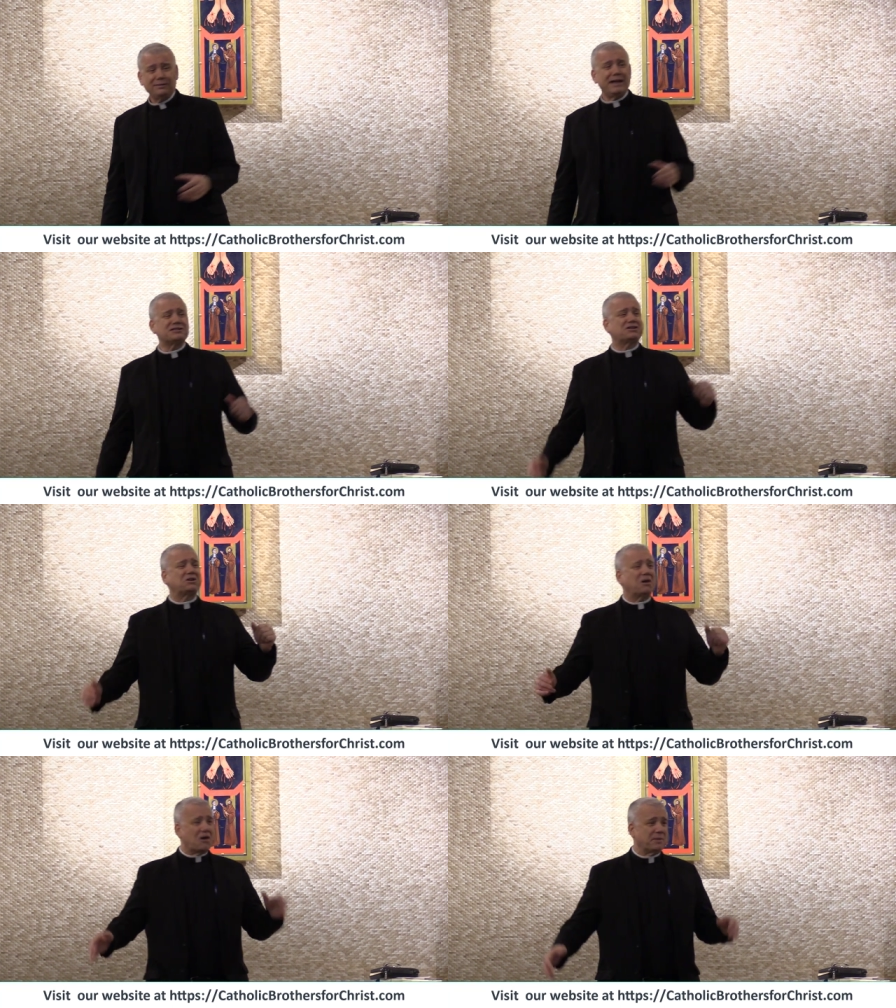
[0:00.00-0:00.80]
That's
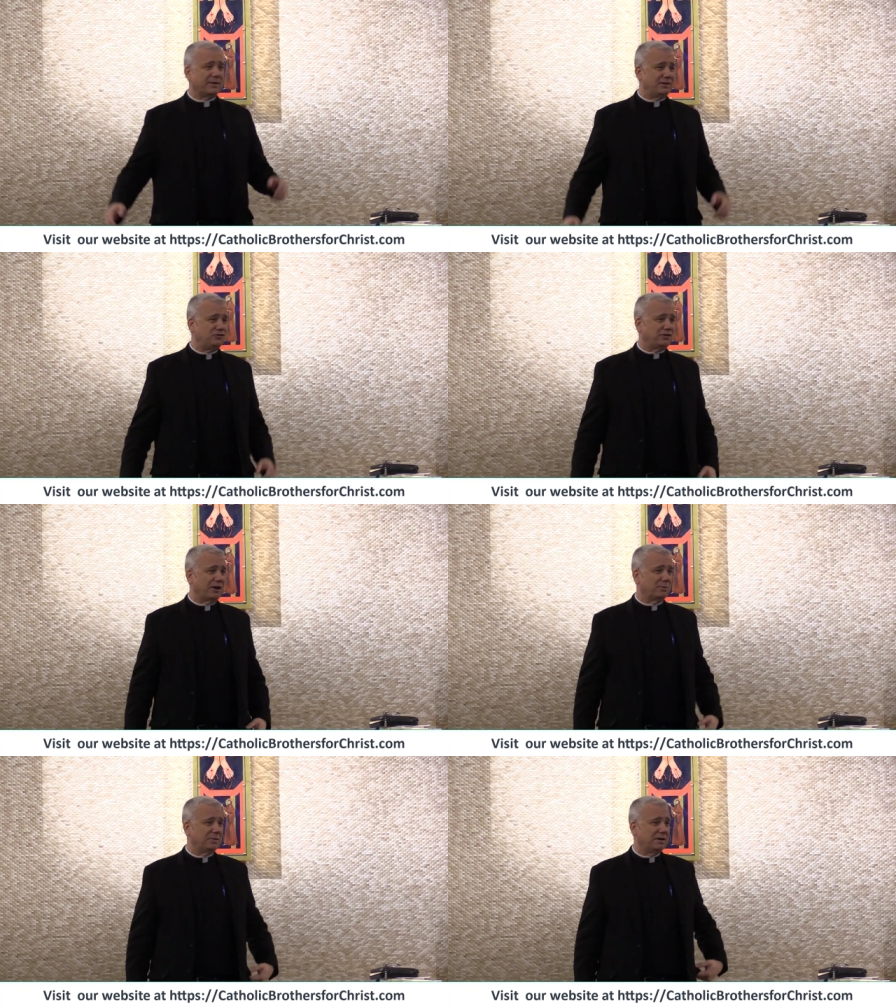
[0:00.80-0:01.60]
garbage,
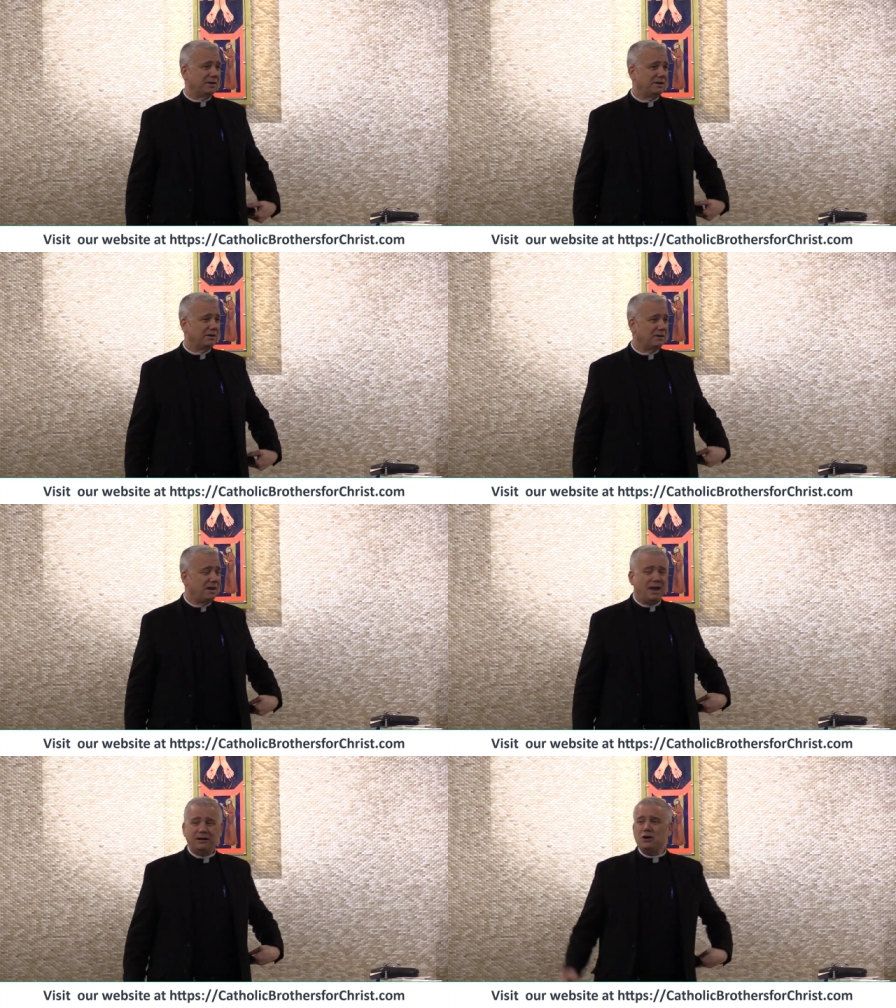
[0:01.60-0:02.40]
gentlemen.
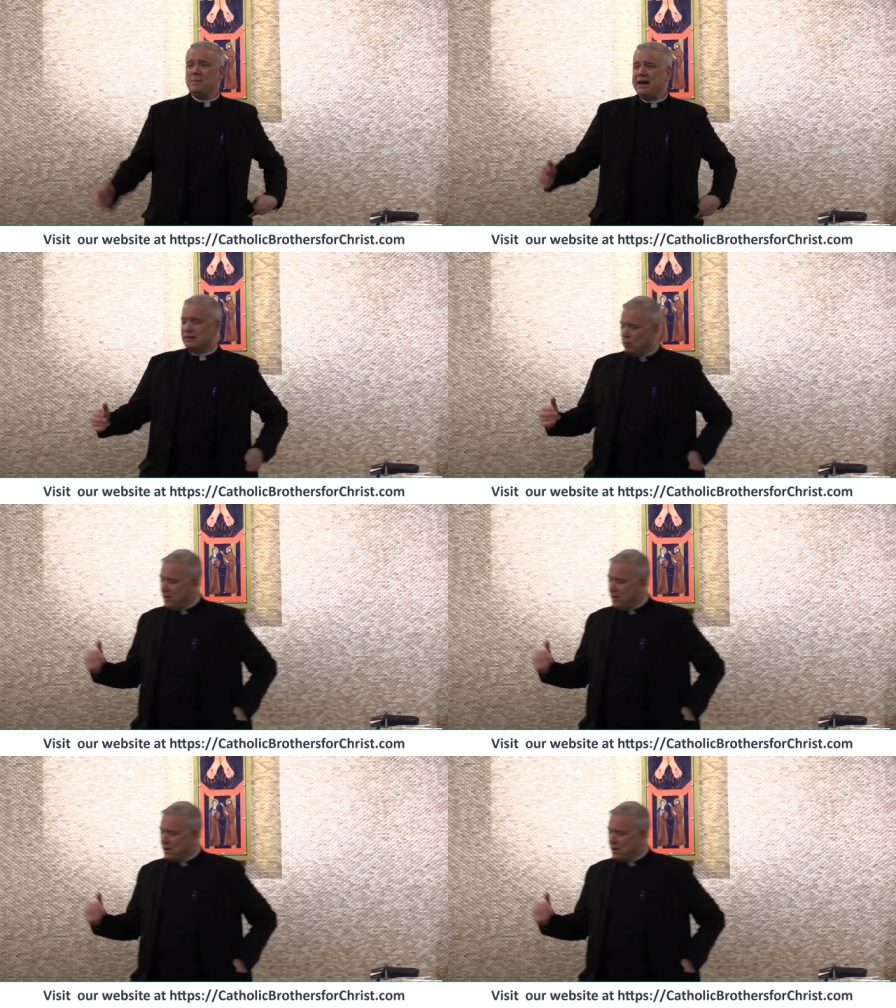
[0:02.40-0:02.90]
You mean to